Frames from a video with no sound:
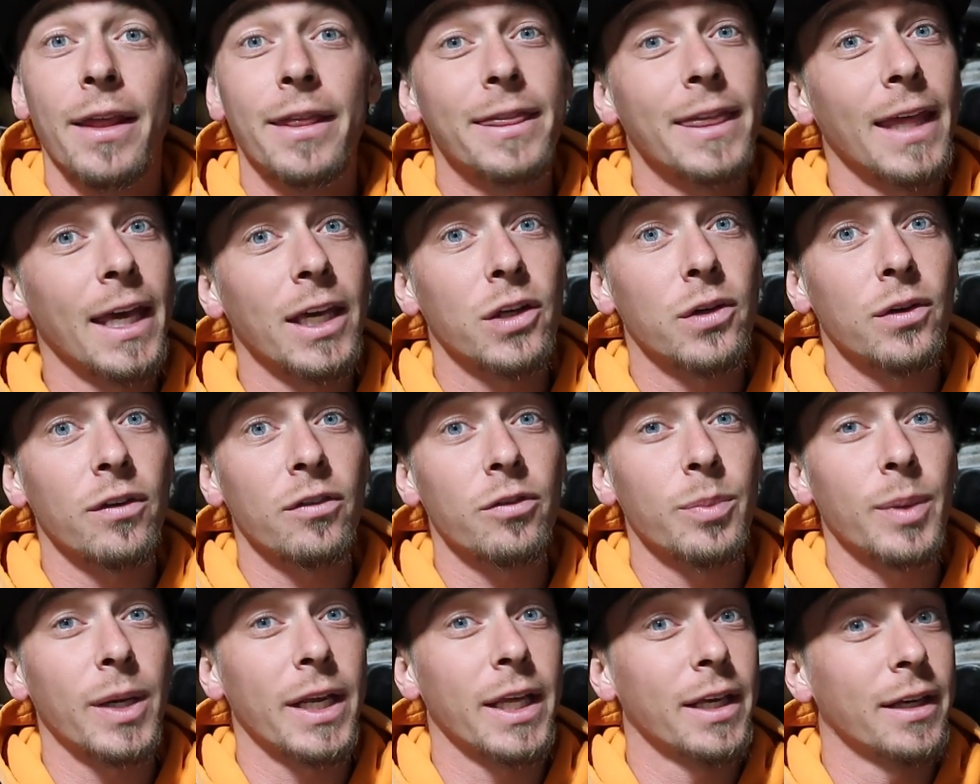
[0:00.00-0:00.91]
Thank you,
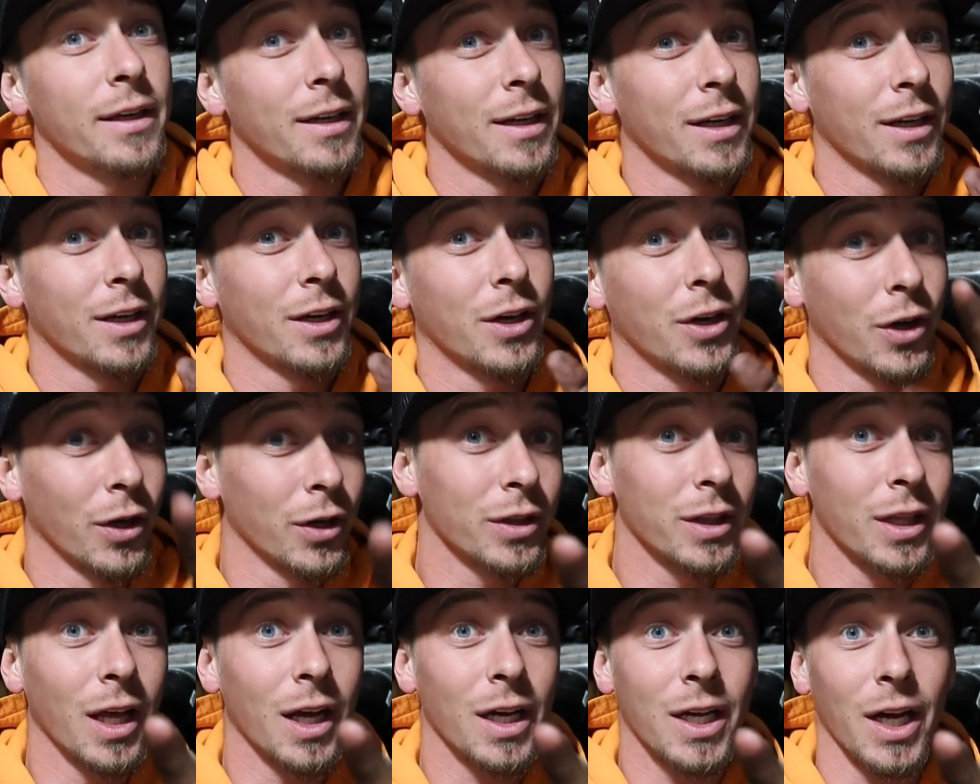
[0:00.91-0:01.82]
everybody.
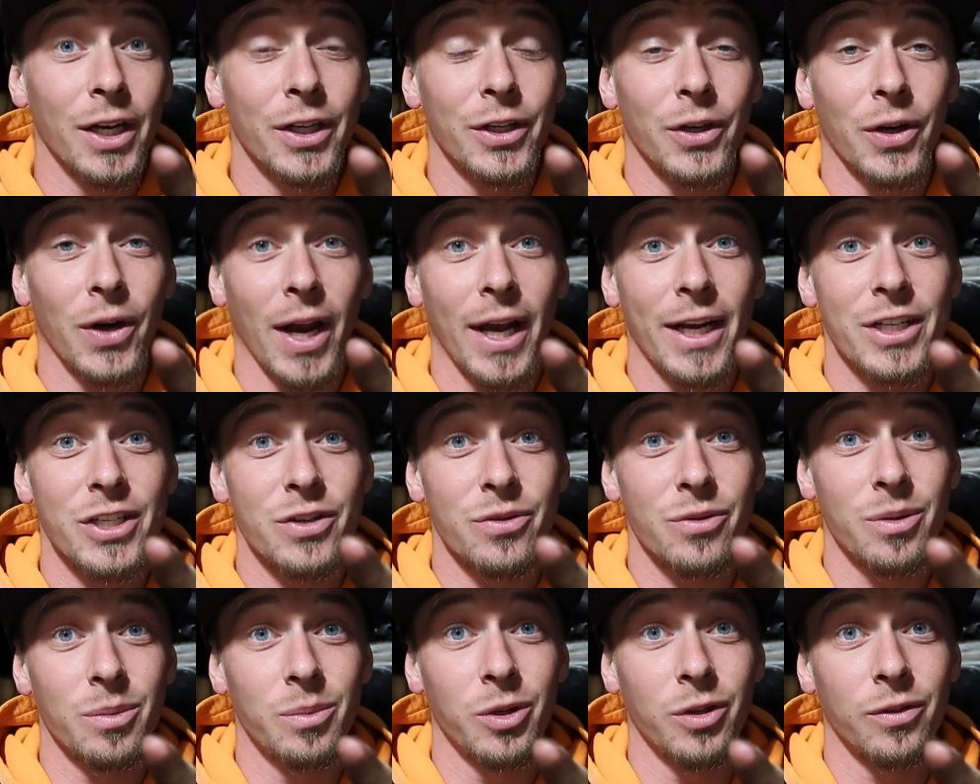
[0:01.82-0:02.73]
Good luck on your engine
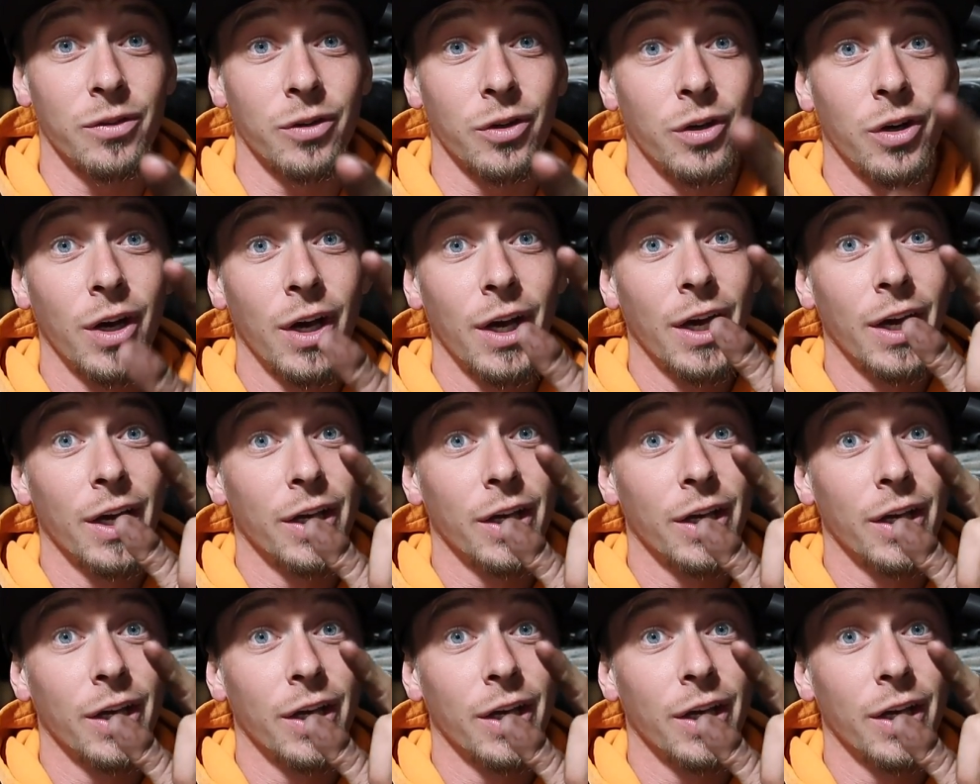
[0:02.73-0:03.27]
removal.